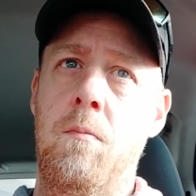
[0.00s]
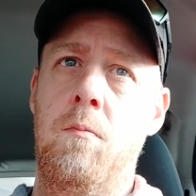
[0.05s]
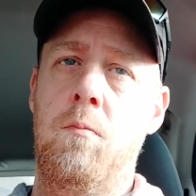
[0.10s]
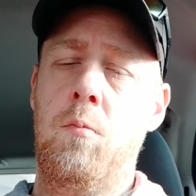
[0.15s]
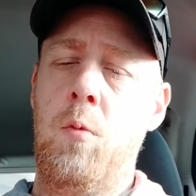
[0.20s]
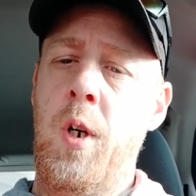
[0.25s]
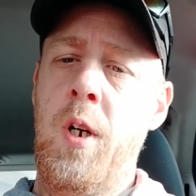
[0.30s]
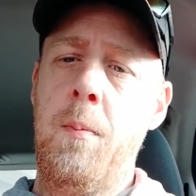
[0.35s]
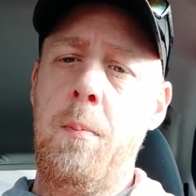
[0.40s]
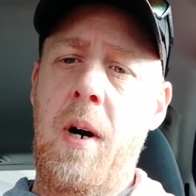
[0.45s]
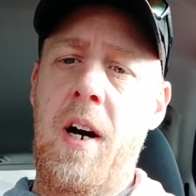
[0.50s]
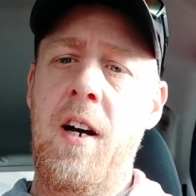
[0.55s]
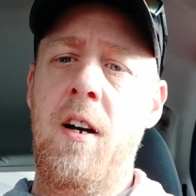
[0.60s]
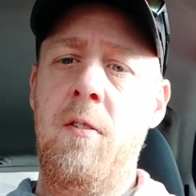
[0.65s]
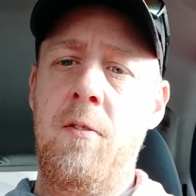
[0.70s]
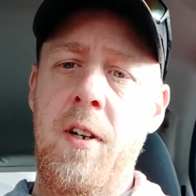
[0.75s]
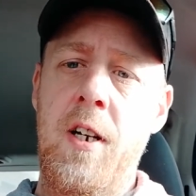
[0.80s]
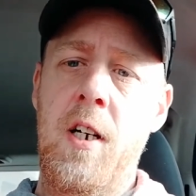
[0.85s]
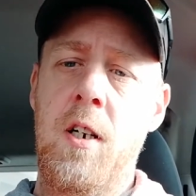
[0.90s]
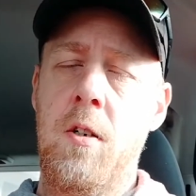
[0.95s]
when you buy a
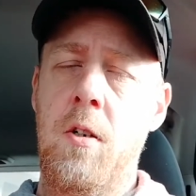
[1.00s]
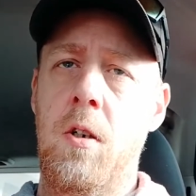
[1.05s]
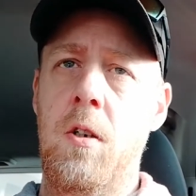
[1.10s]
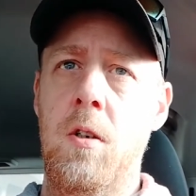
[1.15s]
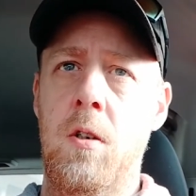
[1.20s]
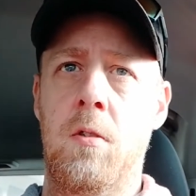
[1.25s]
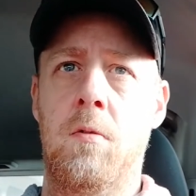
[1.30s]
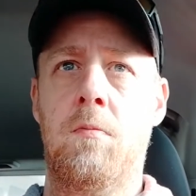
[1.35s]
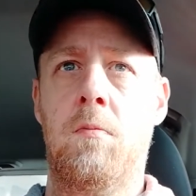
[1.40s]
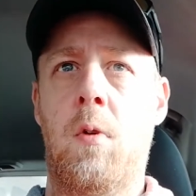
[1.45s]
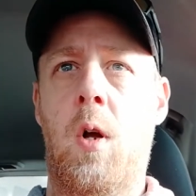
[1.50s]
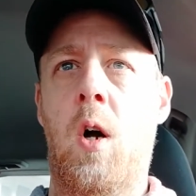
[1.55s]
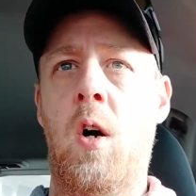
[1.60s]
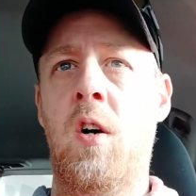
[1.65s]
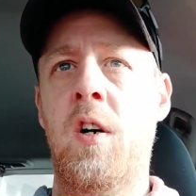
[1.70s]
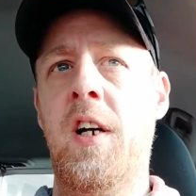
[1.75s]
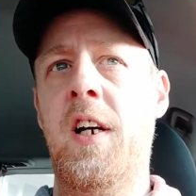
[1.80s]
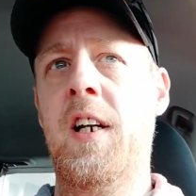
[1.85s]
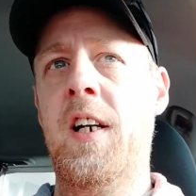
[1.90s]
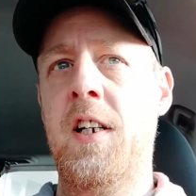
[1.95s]
vehicle,
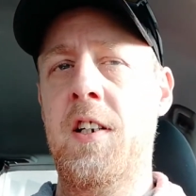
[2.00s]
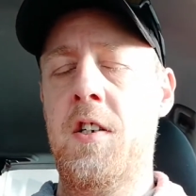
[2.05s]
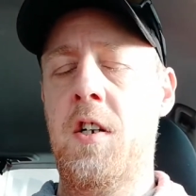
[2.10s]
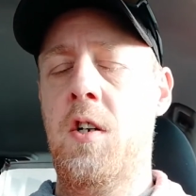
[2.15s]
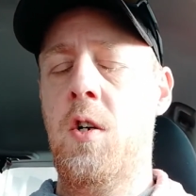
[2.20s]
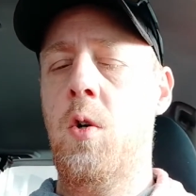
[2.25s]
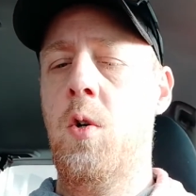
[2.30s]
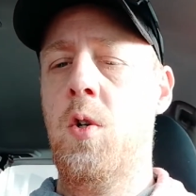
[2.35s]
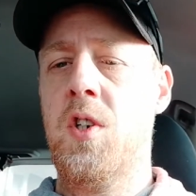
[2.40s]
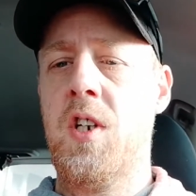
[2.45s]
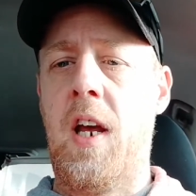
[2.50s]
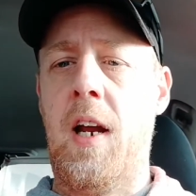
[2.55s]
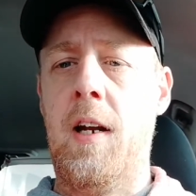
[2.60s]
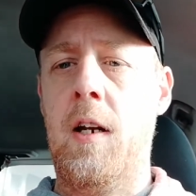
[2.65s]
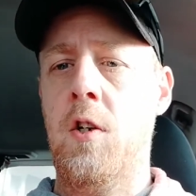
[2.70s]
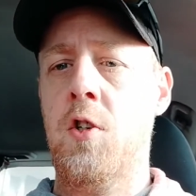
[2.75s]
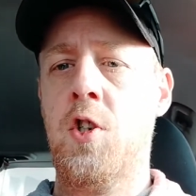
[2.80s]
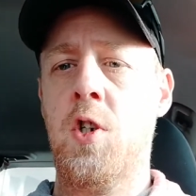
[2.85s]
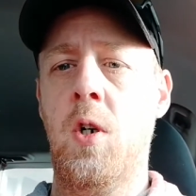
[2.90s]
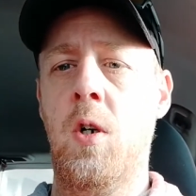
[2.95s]
all you need to do is get
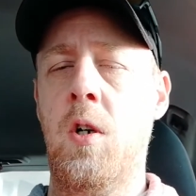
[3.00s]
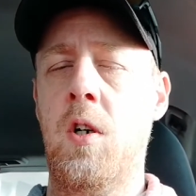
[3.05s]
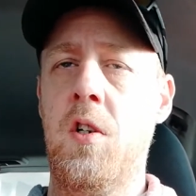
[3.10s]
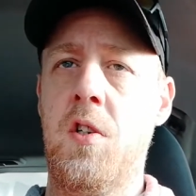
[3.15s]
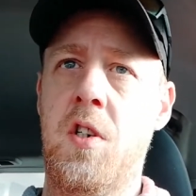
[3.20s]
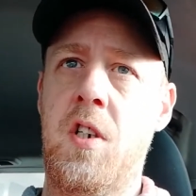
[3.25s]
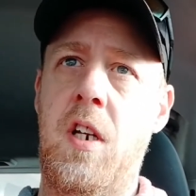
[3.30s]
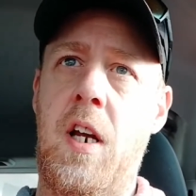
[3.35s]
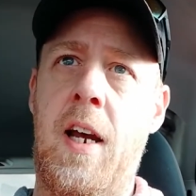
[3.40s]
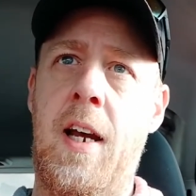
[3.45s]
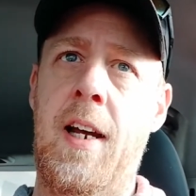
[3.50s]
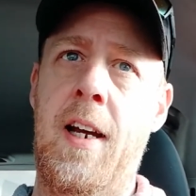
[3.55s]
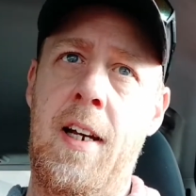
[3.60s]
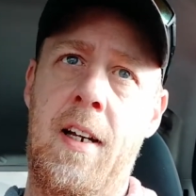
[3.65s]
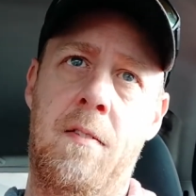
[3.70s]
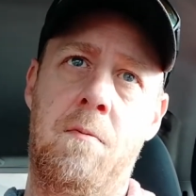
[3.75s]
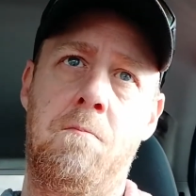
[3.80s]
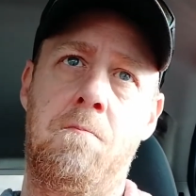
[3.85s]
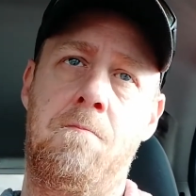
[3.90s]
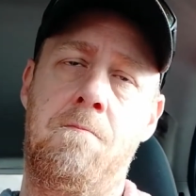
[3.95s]
insurance,
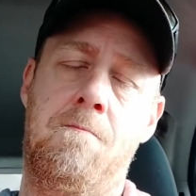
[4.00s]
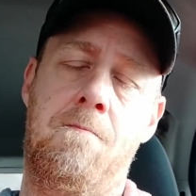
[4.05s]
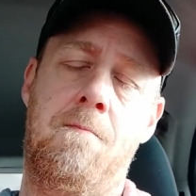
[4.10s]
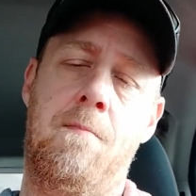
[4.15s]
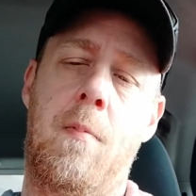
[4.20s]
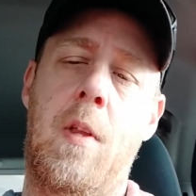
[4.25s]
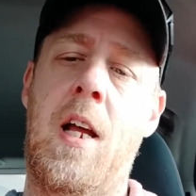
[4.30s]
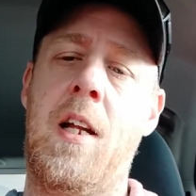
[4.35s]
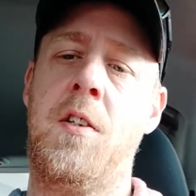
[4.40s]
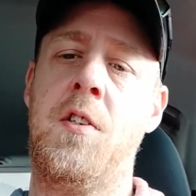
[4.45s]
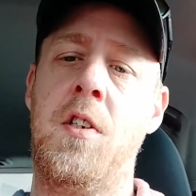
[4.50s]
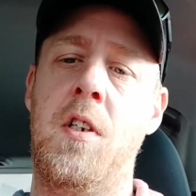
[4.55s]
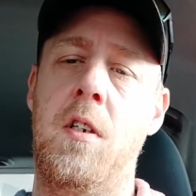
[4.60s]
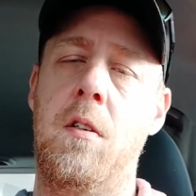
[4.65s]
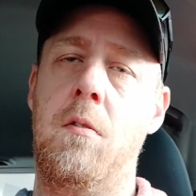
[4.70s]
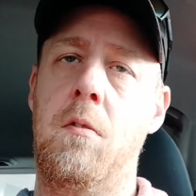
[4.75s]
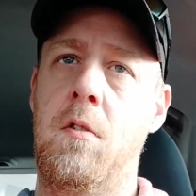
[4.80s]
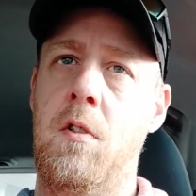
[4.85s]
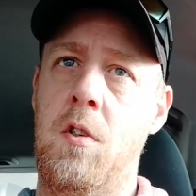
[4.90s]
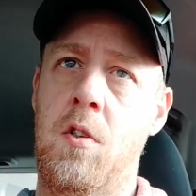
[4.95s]
and that's it.
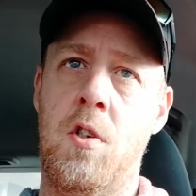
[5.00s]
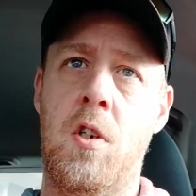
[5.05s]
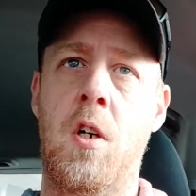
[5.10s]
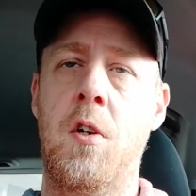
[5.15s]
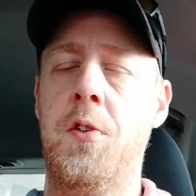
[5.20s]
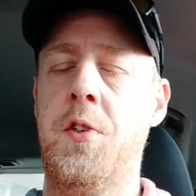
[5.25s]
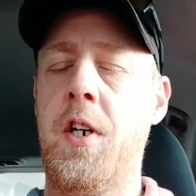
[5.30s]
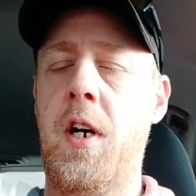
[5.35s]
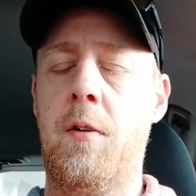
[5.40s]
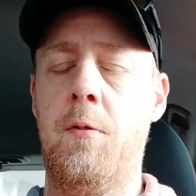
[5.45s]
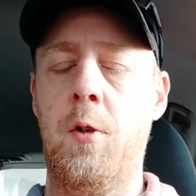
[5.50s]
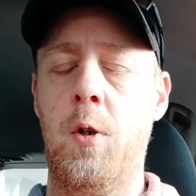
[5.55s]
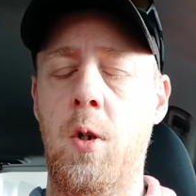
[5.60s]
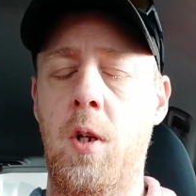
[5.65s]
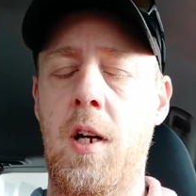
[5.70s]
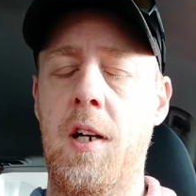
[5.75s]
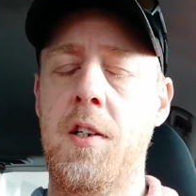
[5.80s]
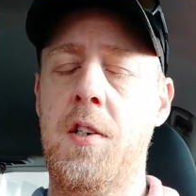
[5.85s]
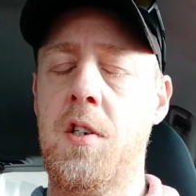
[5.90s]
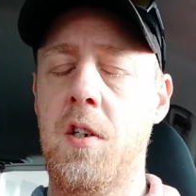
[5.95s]
As long as you have your
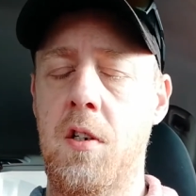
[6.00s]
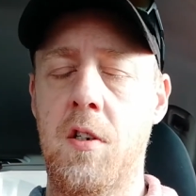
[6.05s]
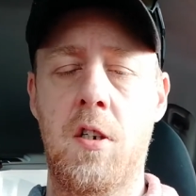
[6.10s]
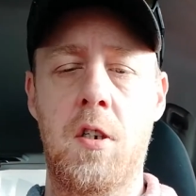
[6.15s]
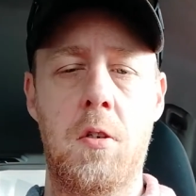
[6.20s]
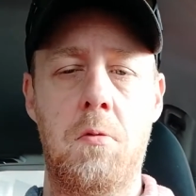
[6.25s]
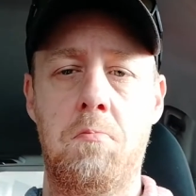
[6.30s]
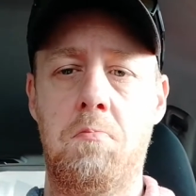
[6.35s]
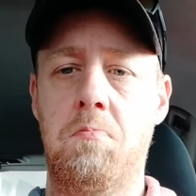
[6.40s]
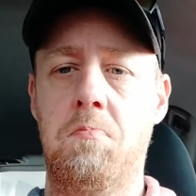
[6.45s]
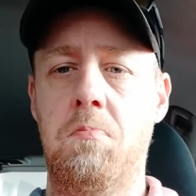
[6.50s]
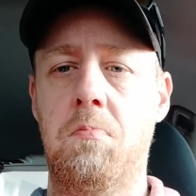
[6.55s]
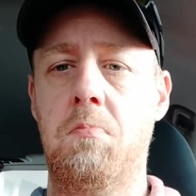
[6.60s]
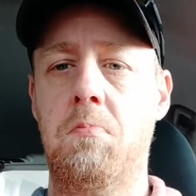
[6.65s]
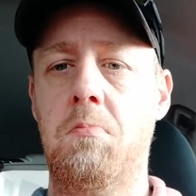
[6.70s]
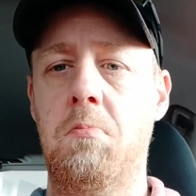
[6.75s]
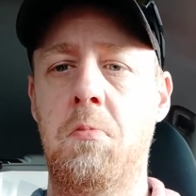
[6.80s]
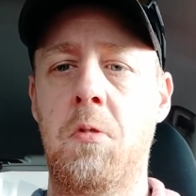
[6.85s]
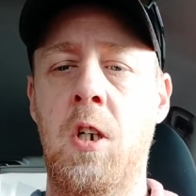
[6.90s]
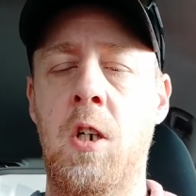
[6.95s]
license,
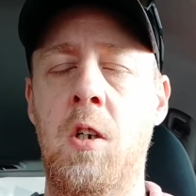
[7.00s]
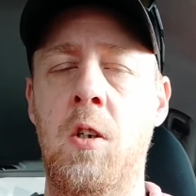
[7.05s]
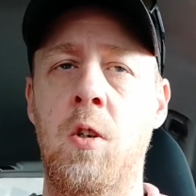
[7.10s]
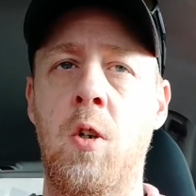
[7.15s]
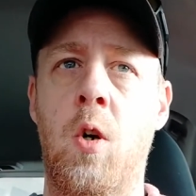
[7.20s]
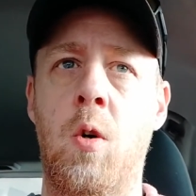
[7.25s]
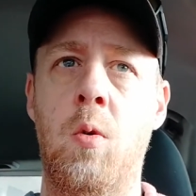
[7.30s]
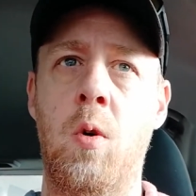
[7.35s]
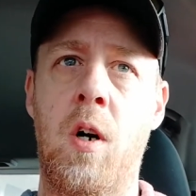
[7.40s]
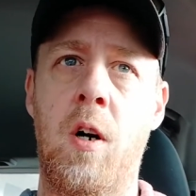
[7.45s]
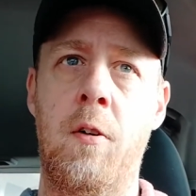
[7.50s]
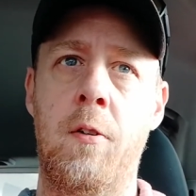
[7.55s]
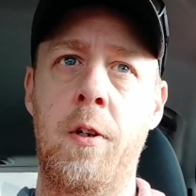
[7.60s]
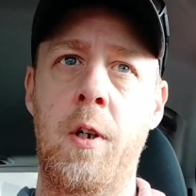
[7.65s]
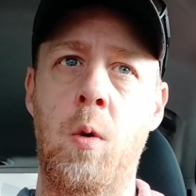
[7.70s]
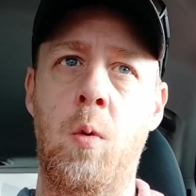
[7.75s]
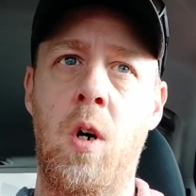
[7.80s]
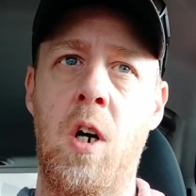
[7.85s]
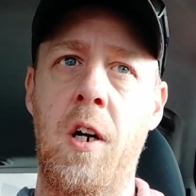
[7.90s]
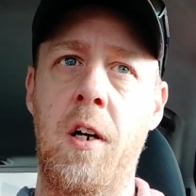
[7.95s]
you can go wherever
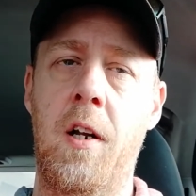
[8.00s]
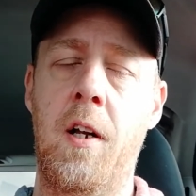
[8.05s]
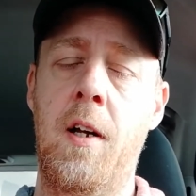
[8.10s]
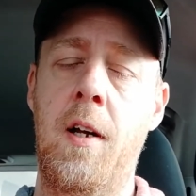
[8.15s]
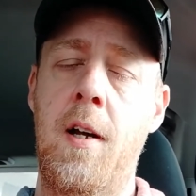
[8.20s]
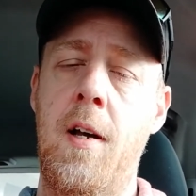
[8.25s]
you want.